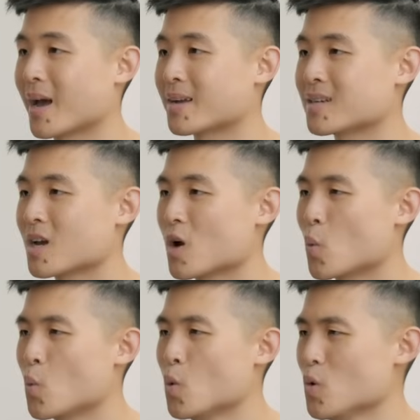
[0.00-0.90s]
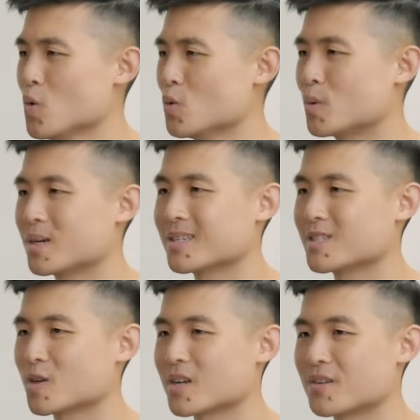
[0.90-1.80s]
and woo,
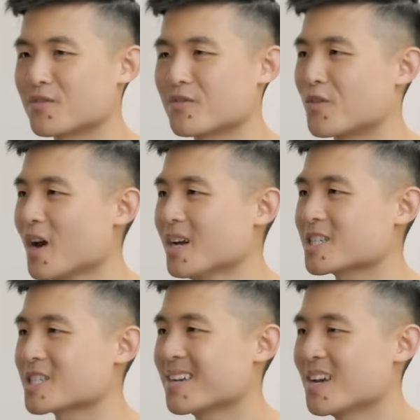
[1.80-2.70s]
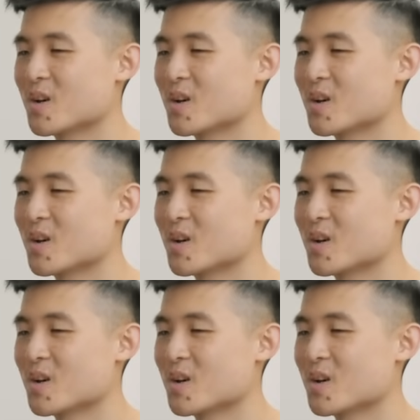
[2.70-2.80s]
it's looking fresh.